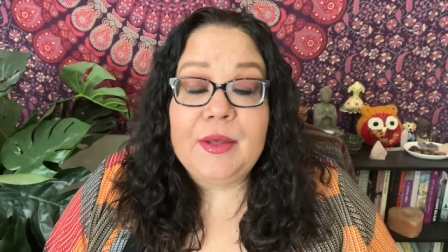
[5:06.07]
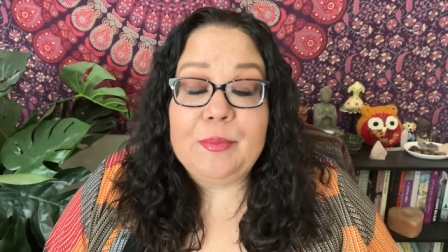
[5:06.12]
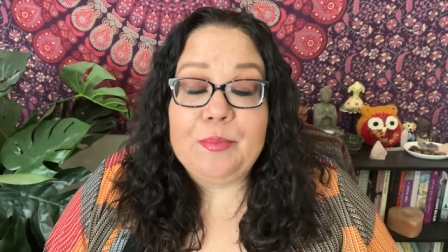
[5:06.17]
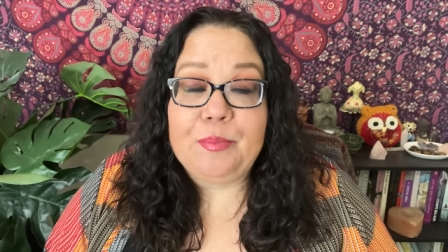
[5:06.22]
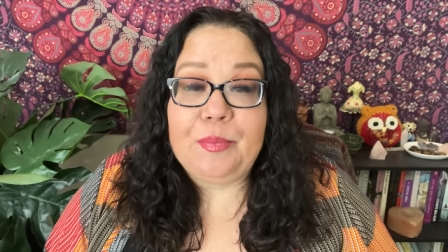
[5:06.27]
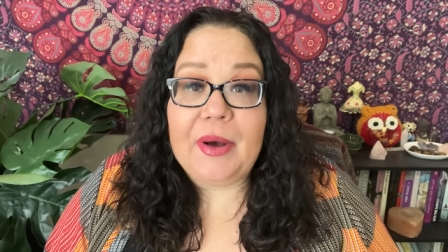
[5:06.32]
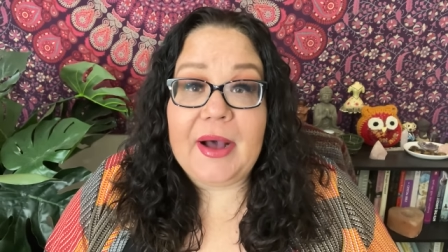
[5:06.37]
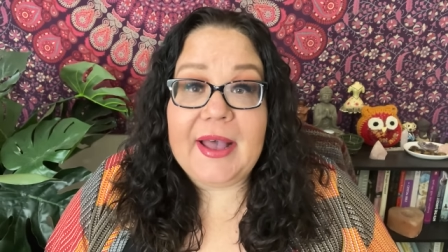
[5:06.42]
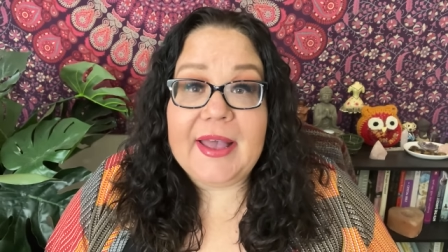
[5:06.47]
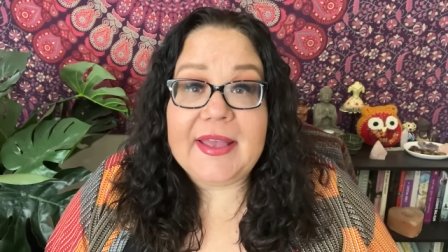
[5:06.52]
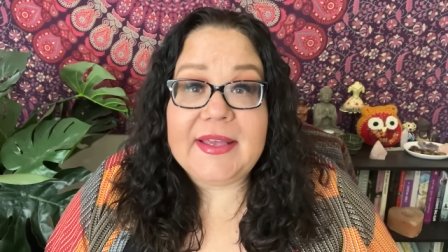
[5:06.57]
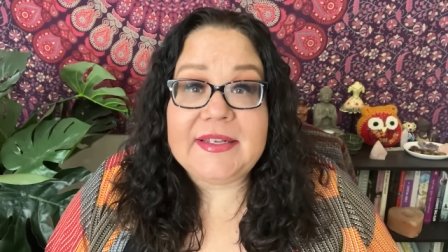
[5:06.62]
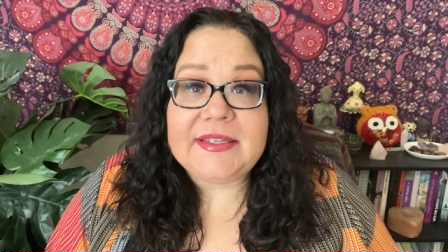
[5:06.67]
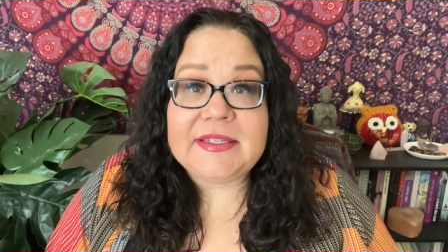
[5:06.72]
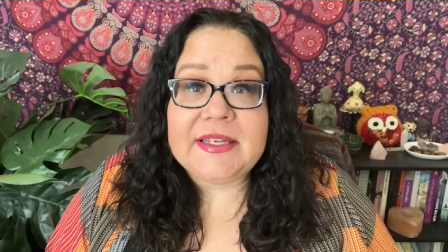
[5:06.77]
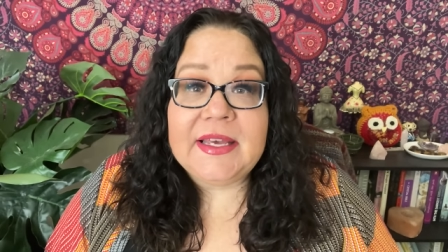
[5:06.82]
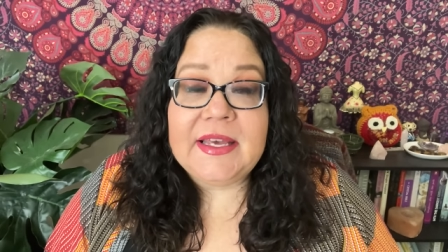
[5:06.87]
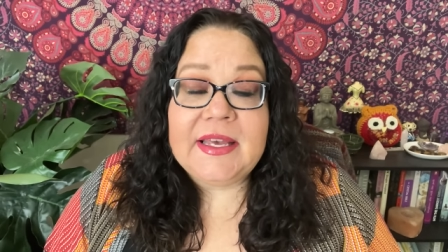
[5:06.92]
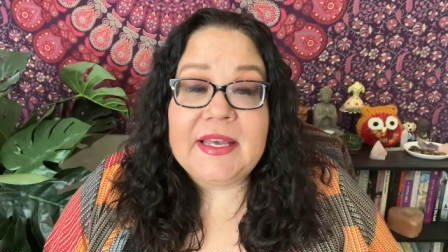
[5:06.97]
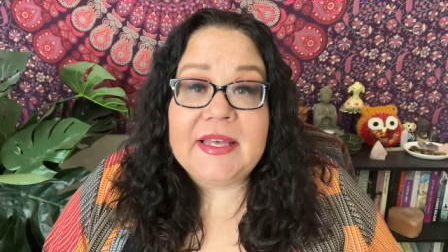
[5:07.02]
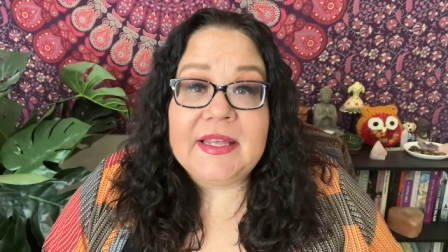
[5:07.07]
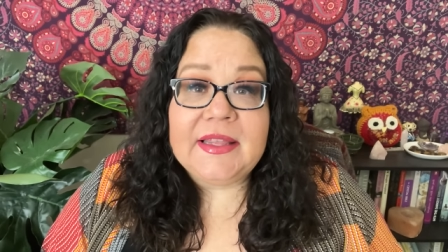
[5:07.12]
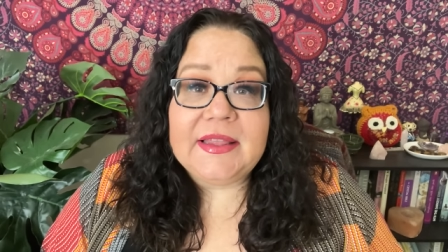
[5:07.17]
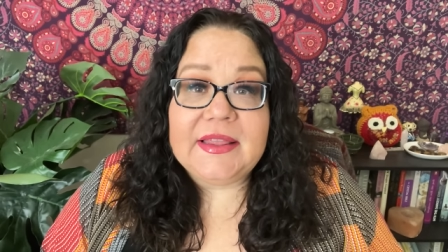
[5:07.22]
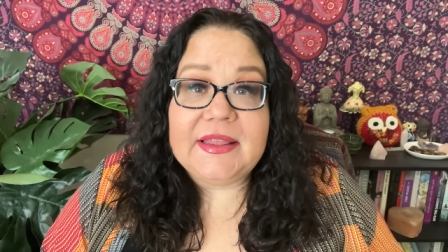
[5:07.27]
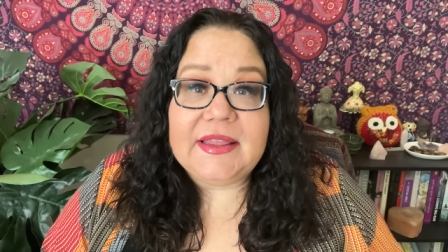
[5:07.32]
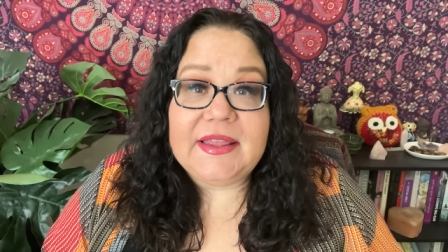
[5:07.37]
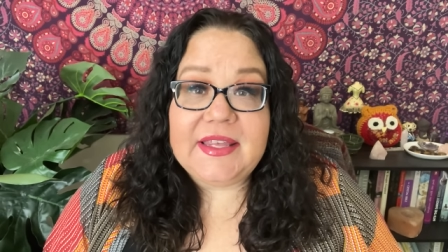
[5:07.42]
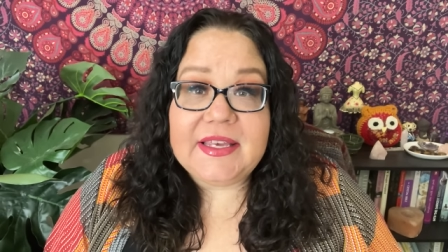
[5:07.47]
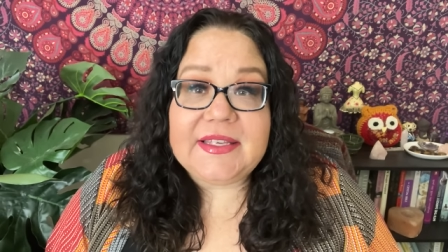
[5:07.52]
but
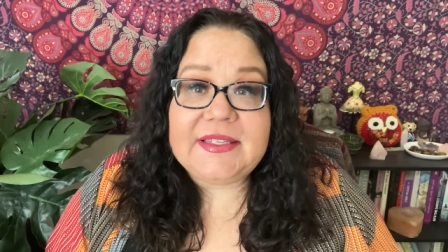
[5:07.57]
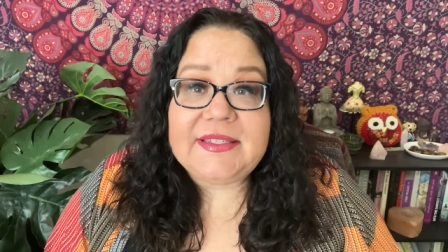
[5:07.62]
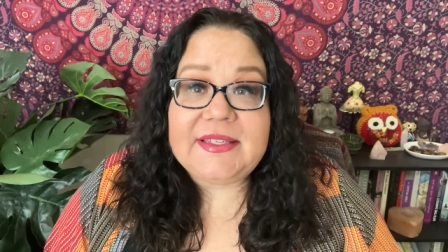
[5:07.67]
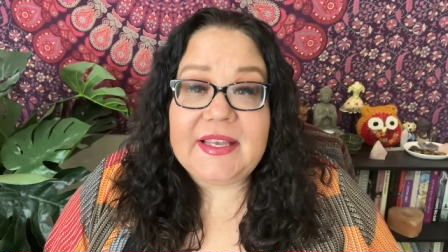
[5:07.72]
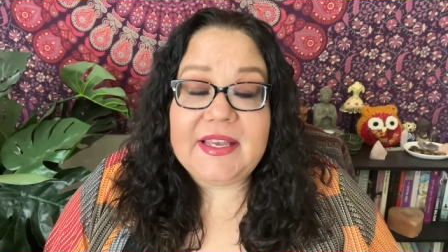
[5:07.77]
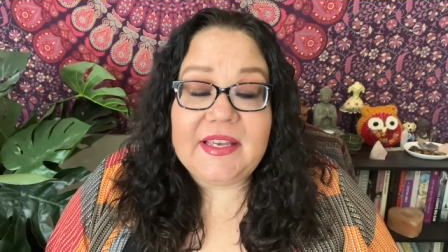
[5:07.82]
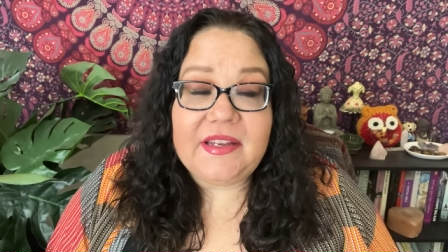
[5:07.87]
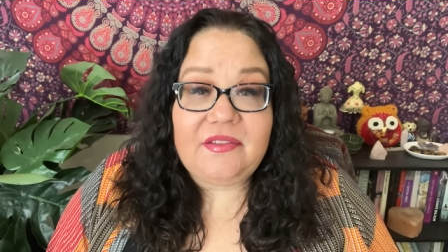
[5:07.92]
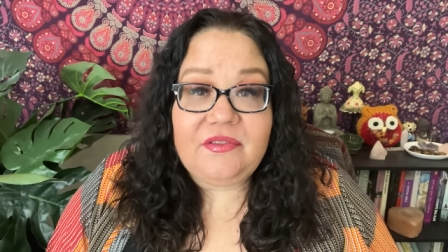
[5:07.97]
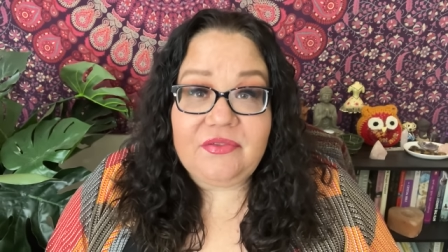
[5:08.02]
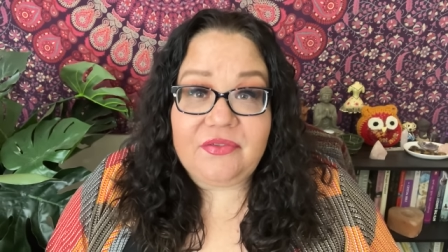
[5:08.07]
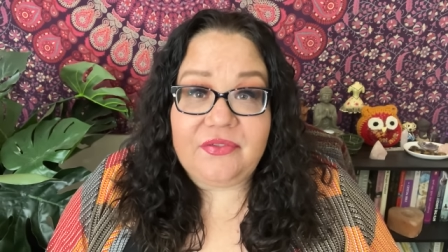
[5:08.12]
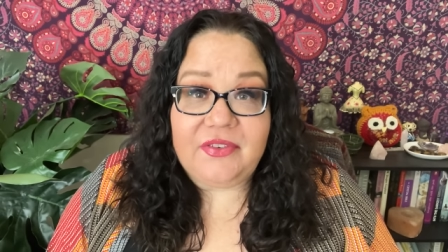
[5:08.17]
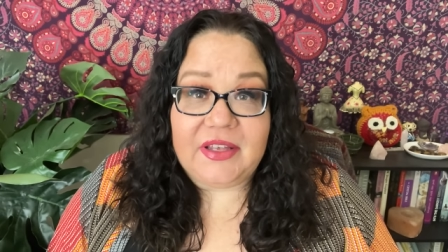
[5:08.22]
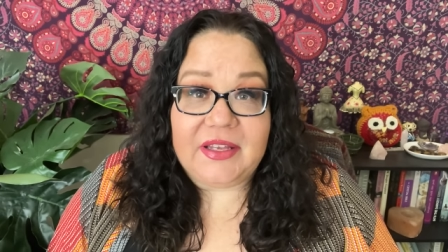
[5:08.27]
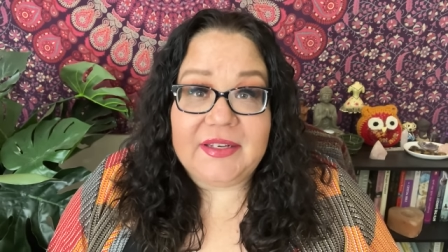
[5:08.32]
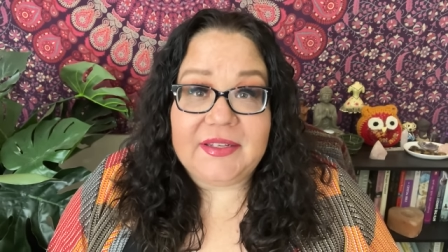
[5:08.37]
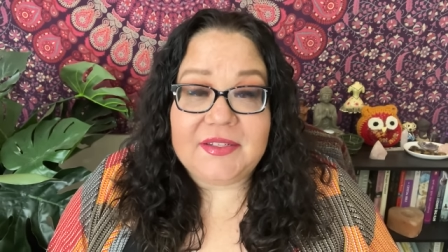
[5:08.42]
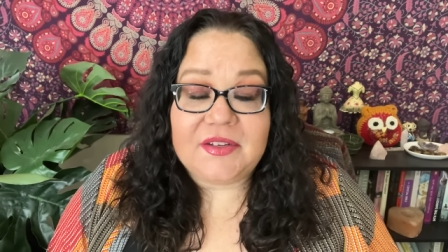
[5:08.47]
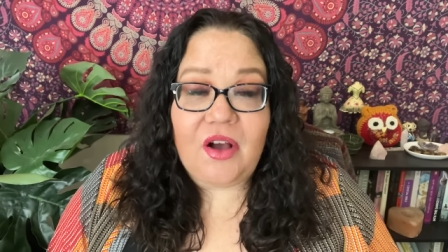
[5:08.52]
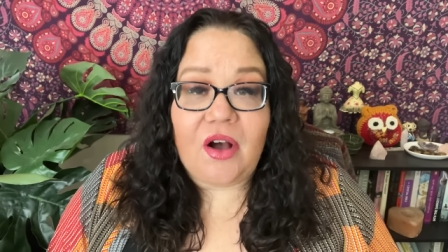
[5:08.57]
this infant,